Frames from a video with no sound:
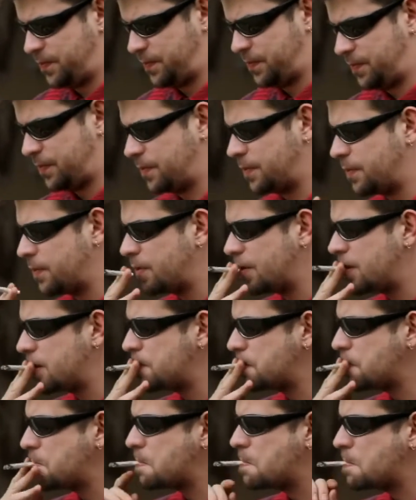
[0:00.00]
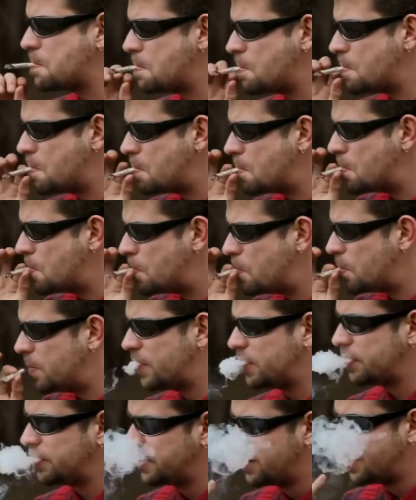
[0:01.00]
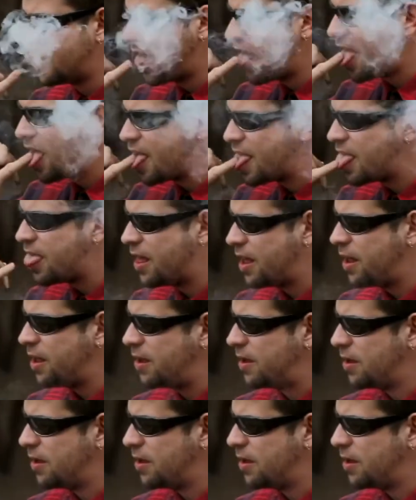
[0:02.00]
or movies all the time. And when you ask them, hey, what do